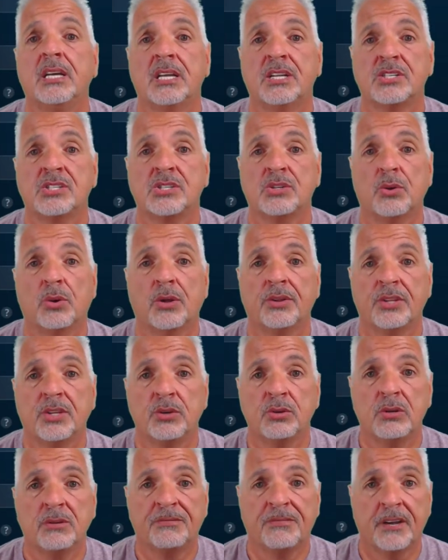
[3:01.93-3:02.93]
install the
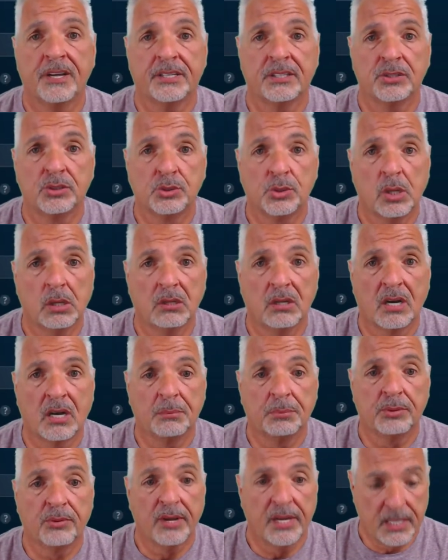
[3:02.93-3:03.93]
Unifi Controller
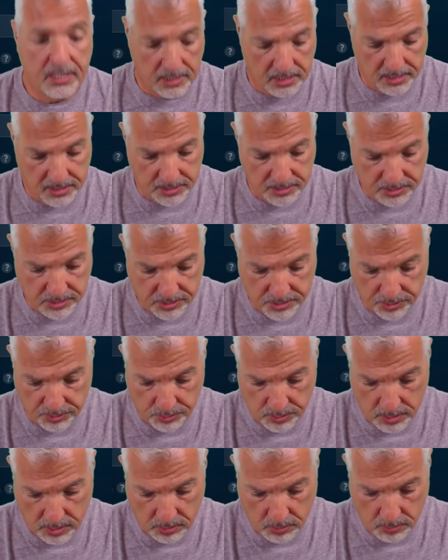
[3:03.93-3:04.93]
upgrade is
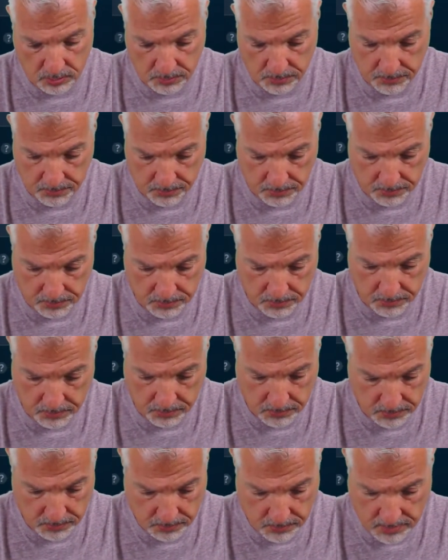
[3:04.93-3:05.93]
sudo
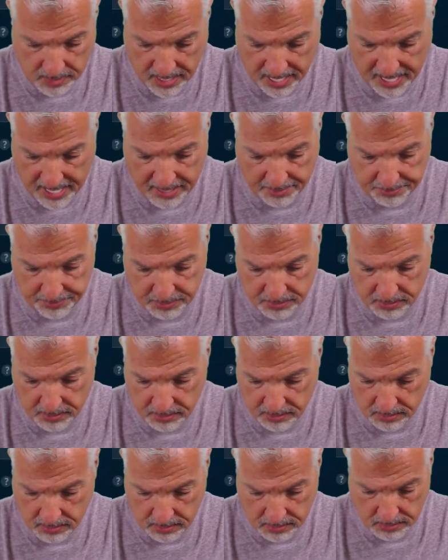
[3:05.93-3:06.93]
apt
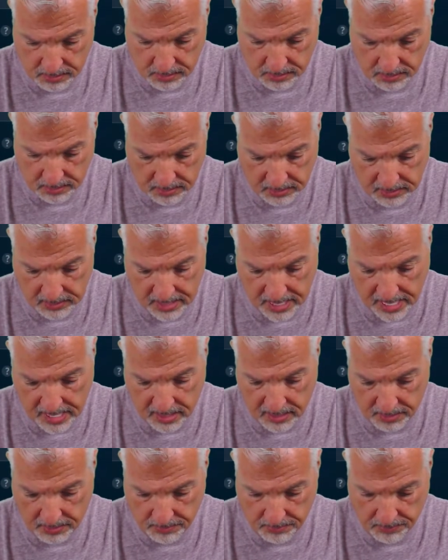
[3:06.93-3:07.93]

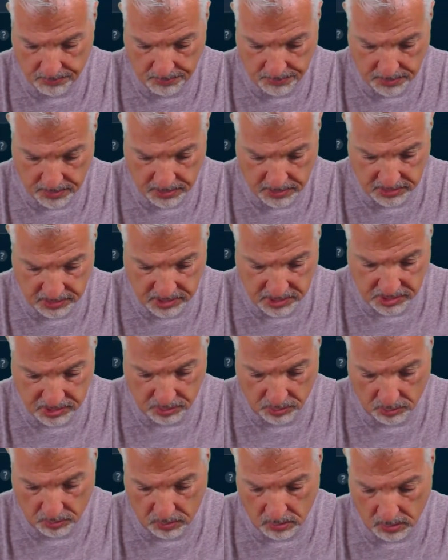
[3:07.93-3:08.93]
get
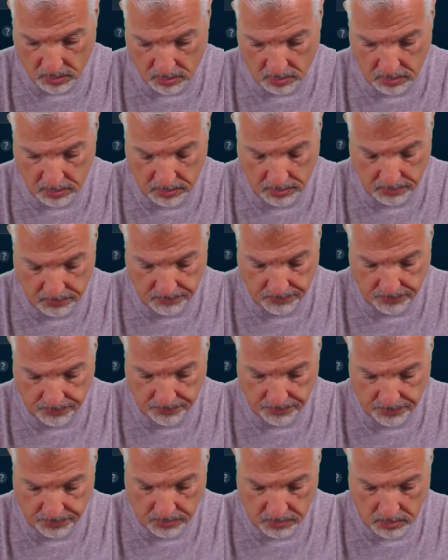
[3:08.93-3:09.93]
install
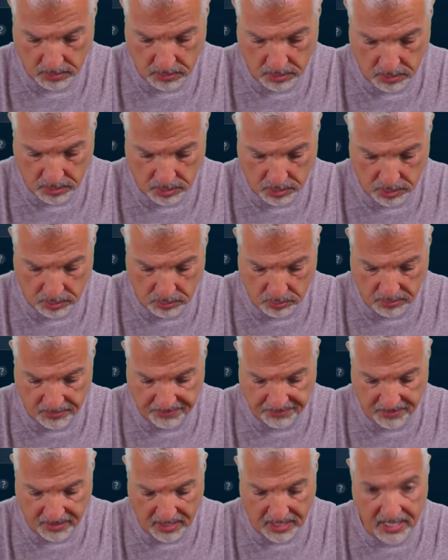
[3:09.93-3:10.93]

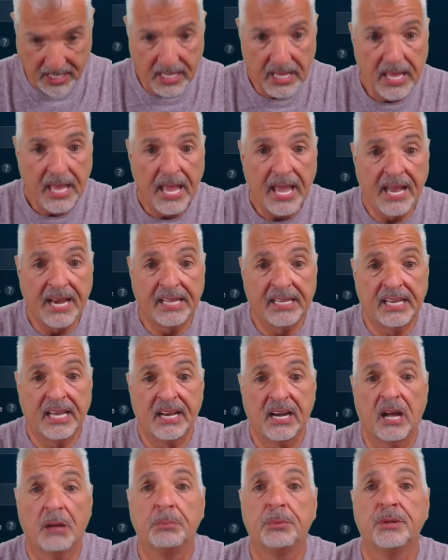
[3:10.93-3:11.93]
unifi. And
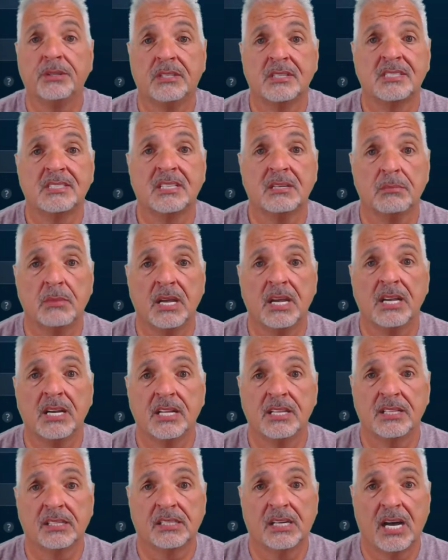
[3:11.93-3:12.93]
again, I'll put this command
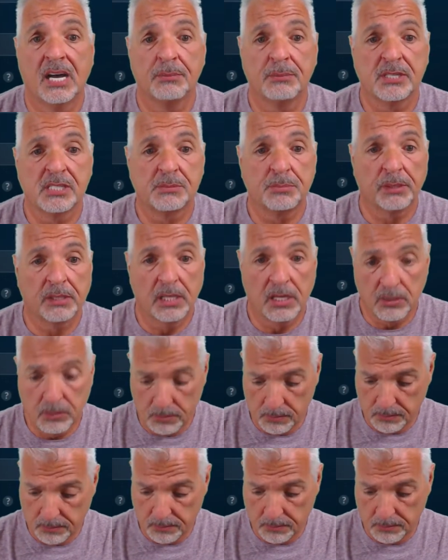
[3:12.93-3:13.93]
in the comments below.